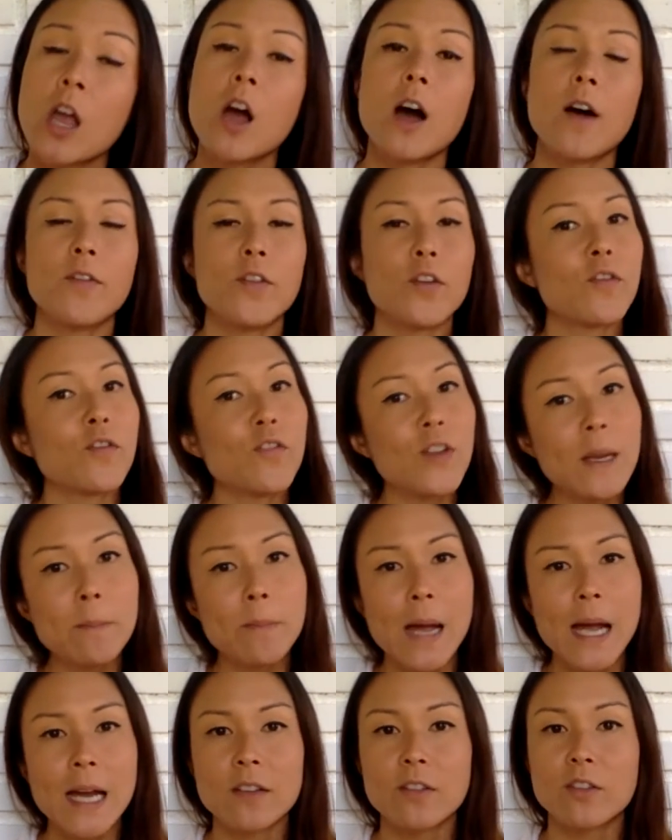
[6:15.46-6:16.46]
of their
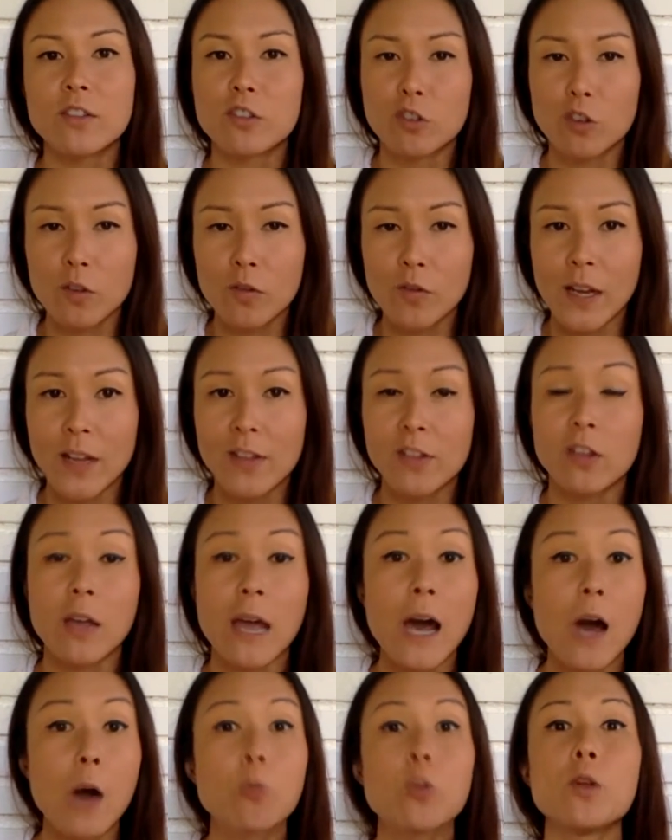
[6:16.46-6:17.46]
feedback and surveys to
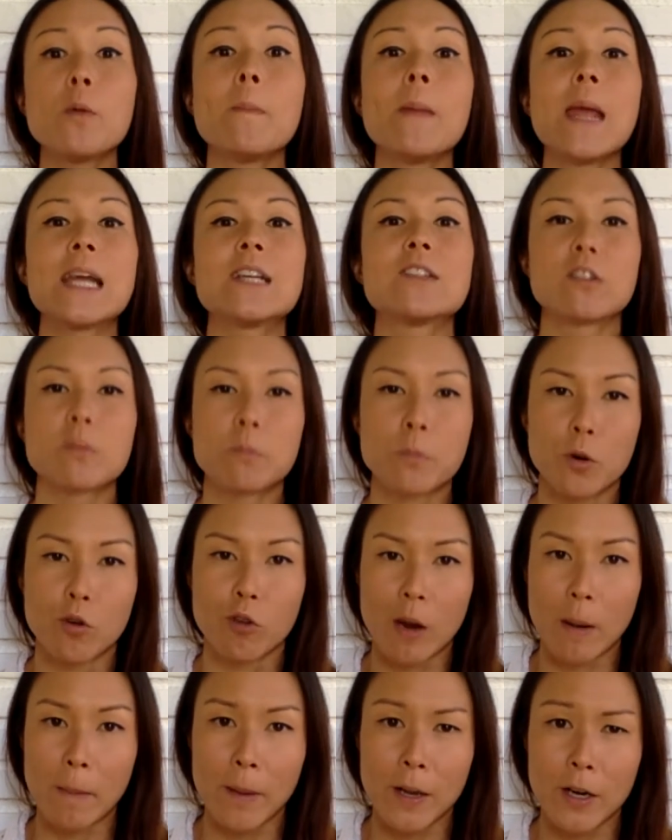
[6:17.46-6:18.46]
help you make this
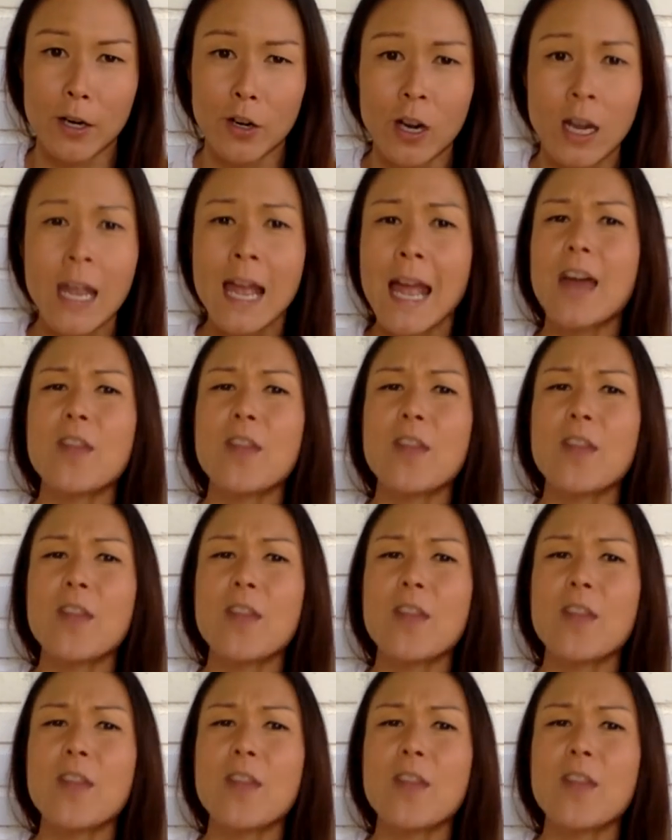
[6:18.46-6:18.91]
program better.